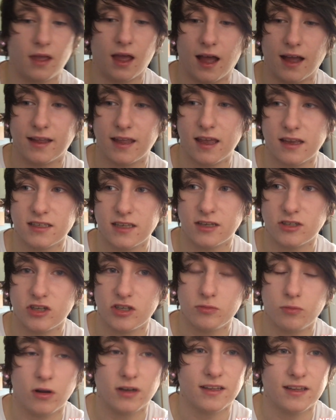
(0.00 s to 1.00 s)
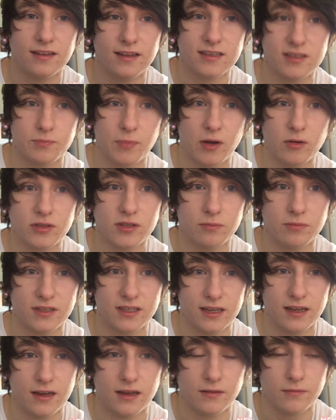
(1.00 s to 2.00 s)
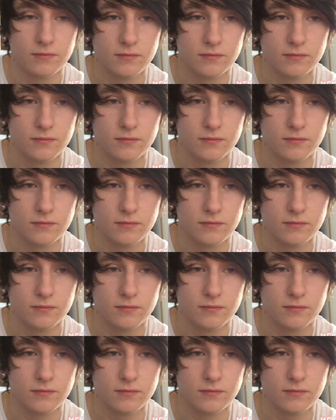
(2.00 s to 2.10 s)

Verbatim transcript: I guess I just wanted to spill some tea.